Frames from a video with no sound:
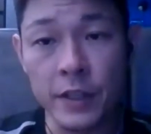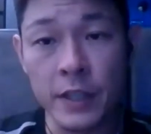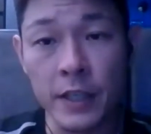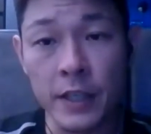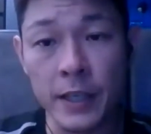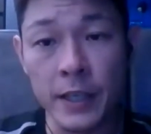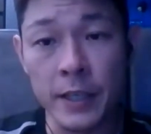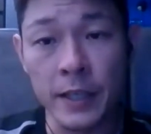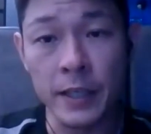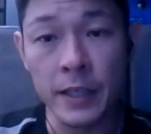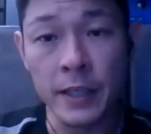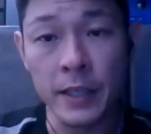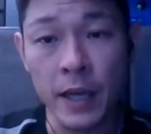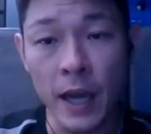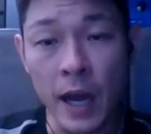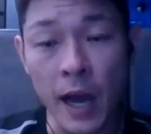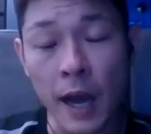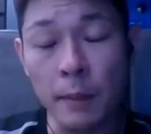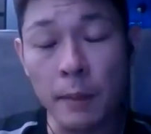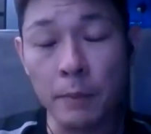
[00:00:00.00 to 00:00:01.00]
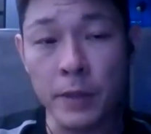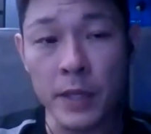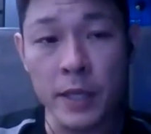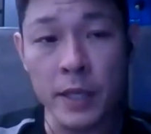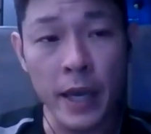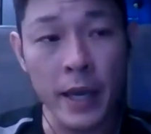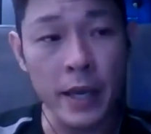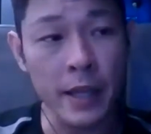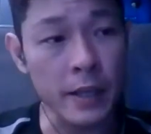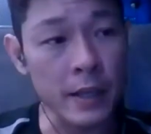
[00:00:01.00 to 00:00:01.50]
leave the
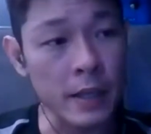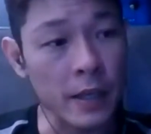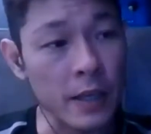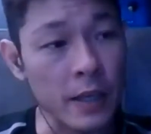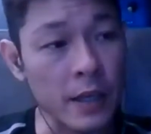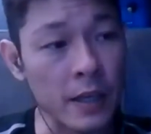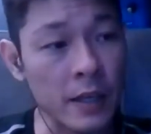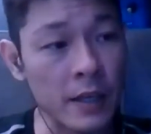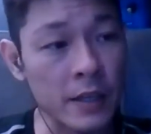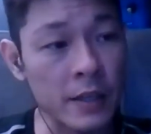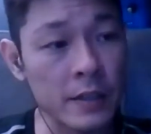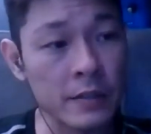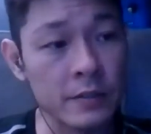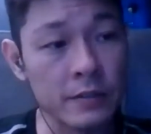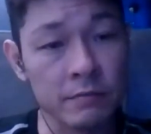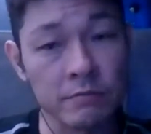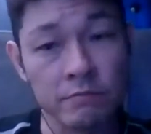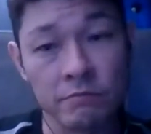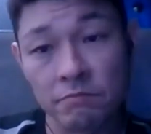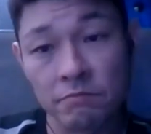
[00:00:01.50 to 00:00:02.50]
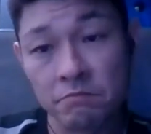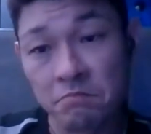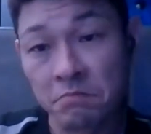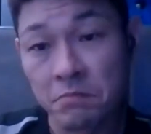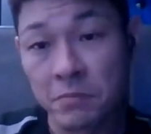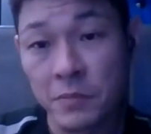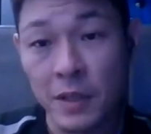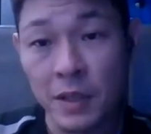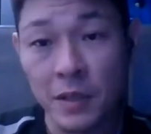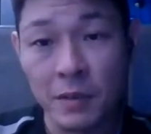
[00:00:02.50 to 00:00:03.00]
army and
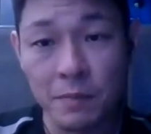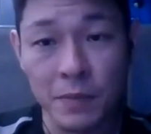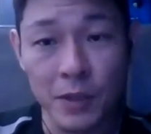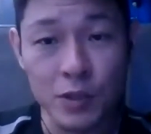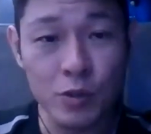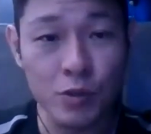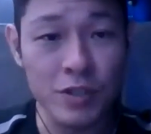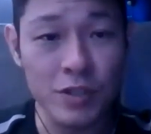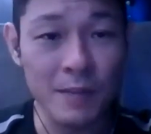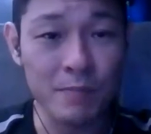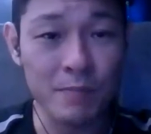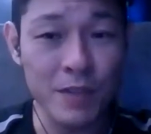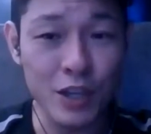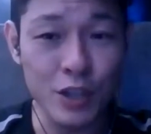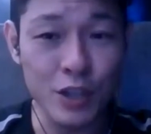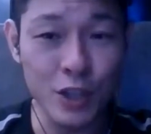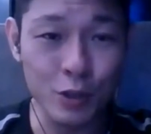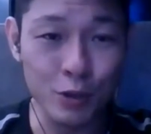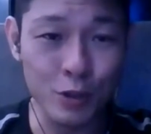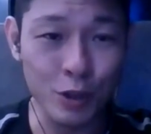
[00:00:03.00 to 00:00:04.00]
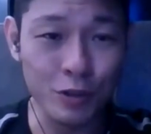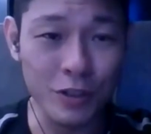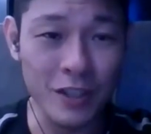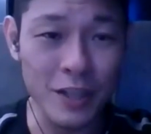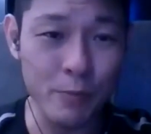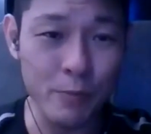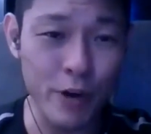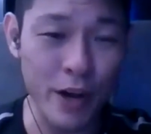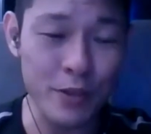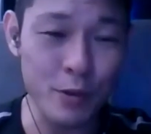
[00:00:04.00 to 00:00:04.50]
pursue something new, totally
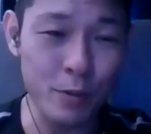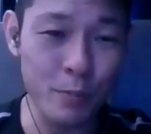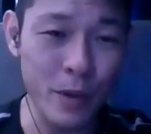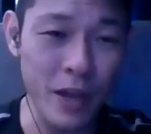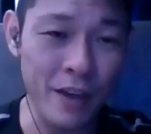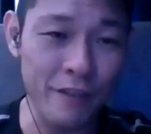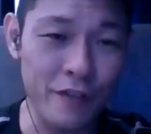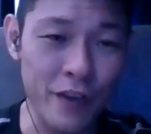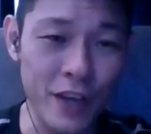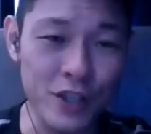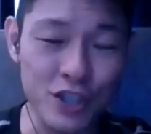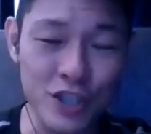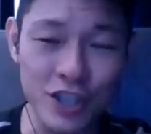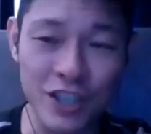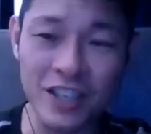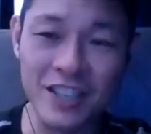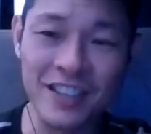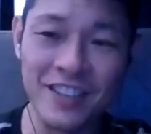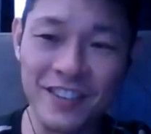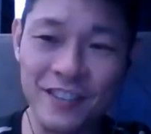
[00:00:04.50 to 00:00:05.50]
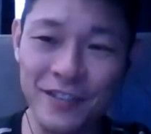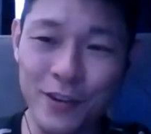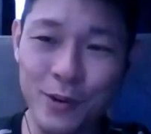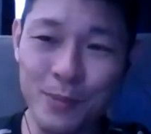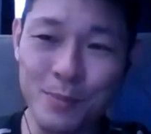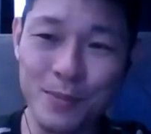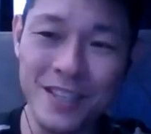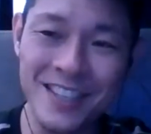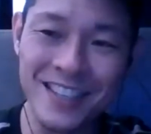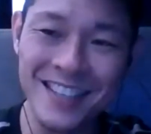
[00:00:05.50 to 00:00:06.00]
brand new adventure for
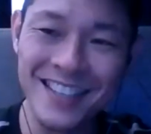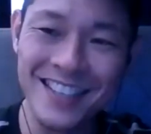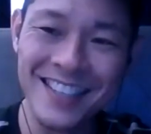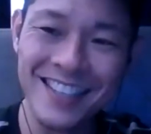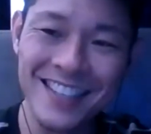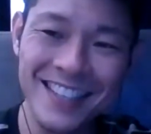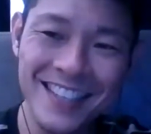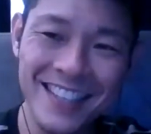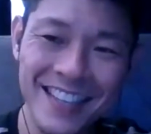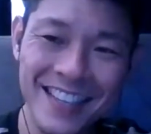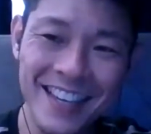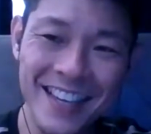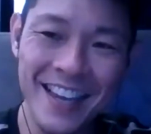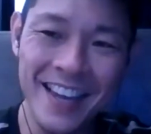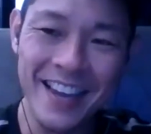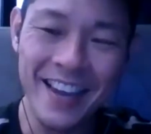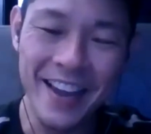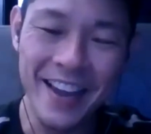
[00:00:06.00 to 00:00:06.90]
me. Yeah.